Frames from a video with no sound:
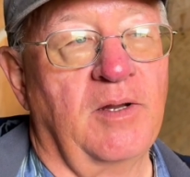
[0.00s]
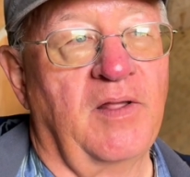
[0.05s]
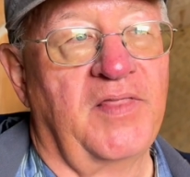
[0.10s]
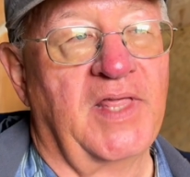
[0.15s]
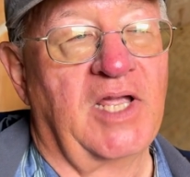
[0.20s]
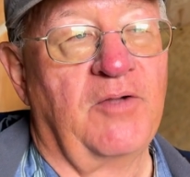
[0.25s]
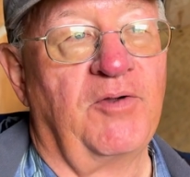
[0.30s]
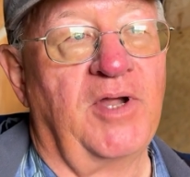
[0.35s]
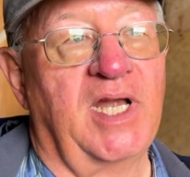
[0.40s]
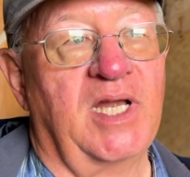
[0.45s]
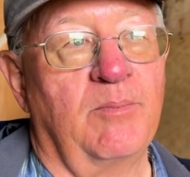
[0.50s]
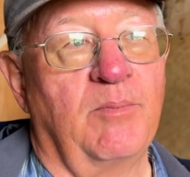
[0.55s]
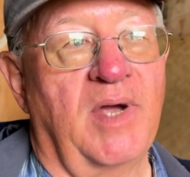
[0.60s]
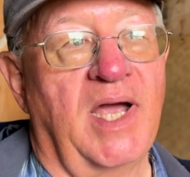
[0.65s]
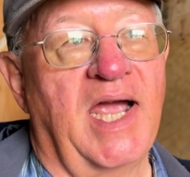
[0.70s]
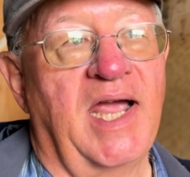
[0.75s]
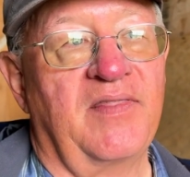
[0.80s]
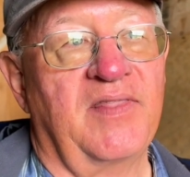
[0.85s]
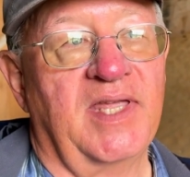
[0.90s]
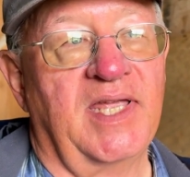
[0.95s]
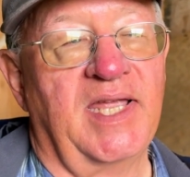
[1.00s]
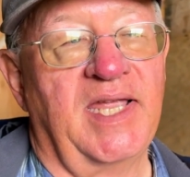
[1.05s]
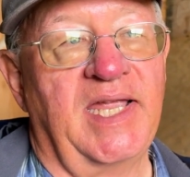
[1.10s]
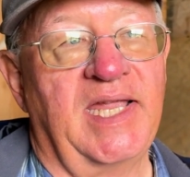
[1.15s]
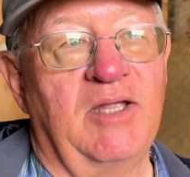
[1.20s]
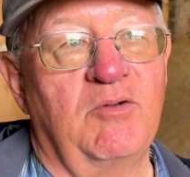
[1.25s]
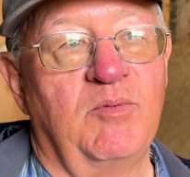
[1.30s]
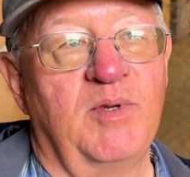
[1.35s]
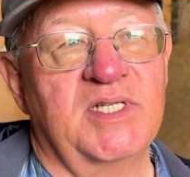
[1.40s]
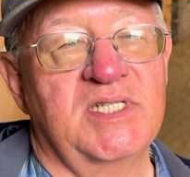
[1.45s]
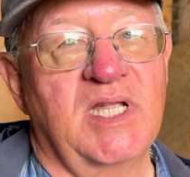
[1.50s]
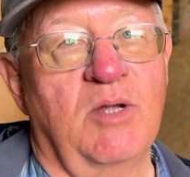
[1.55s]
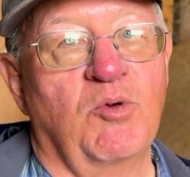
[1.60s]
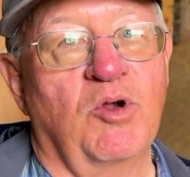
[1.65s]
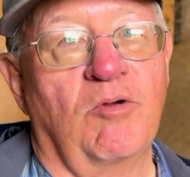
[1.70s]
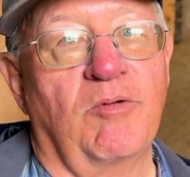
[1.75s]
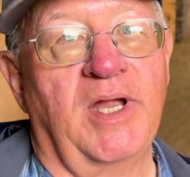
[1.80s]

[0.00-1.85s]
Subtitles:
I think if we had to buy the hay, it would be somewhere